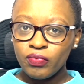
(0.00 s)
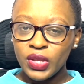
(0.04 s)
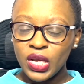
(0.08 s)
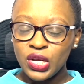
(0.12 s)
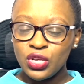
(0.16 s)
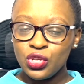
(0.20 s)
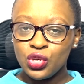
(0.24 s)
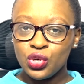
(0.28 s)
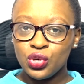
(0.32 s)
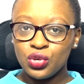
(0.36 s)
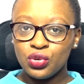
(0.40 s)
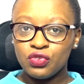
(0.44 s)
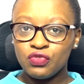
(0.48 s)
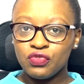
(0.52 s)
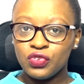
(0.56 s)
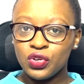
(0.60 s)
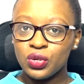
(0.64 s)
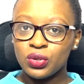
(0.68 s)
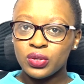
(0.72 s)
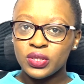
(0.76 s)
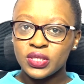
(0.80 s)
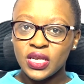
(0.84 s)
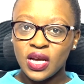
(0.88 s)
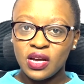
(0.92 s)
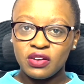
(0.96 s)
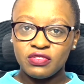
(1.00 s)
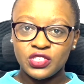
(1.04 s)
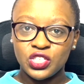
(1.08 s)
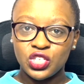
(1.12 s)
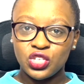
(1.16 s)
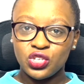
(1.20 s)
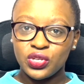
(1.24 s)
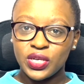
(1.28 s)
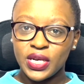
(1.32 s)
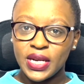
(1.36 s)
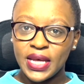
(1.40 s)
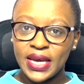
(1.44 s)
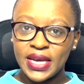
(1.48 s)
You've looked after
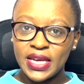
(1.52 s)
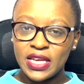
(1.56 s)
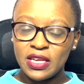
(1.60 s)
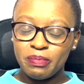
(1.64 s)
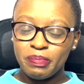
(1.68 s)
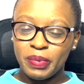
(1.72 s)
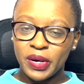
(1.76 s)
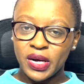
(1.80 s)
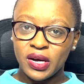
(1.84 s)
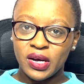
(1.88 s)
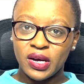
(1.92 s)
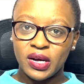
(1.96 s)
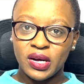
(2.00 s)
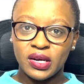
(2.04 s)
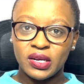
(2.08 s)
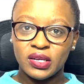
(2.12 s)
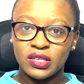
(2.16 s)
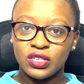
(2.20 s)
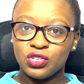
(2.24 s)
your neighbor.